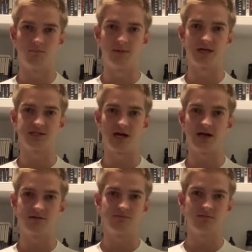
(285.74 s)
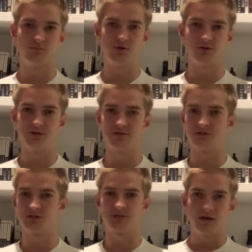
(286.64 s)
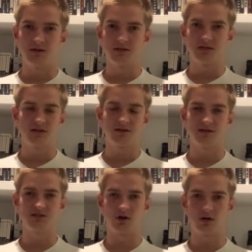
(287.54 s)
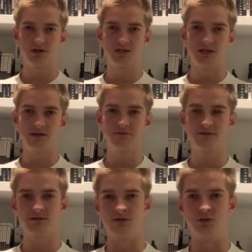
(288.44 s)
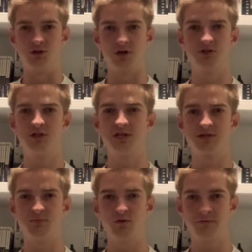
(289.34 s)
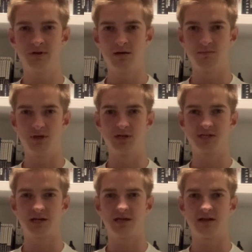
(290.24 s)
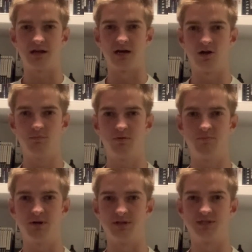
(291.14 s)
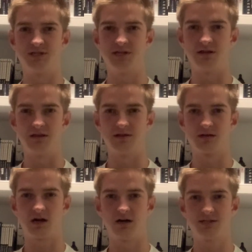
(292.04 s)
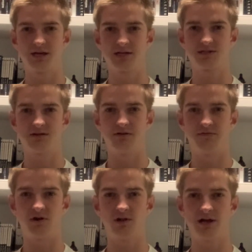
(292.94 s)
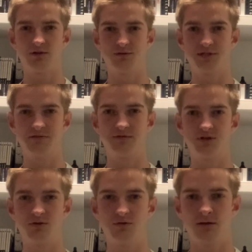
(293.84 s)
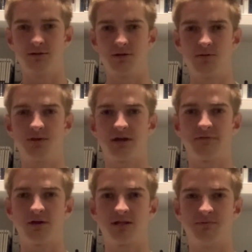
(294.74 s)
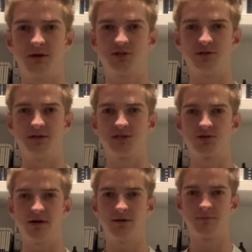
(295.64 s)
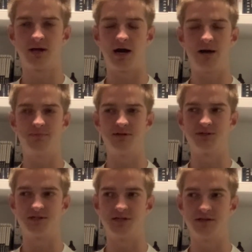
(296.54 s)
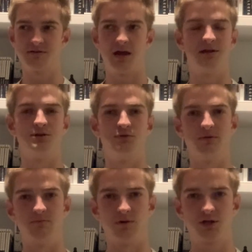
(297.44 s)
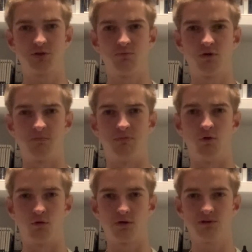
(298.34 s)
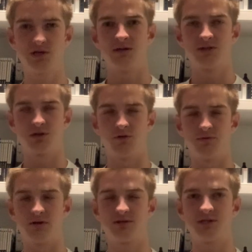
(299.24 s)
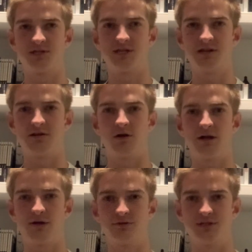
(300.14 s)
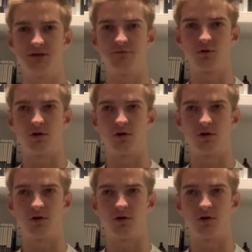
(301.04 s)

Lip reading: That's that. really, it's hard to even judge this movie because I can't help but see it in the context of All Hallows Eve 2. Another thing I forgot to mention, they straight up copy a scene and do it much more poorly. So there's this scene in All Hallows Eve where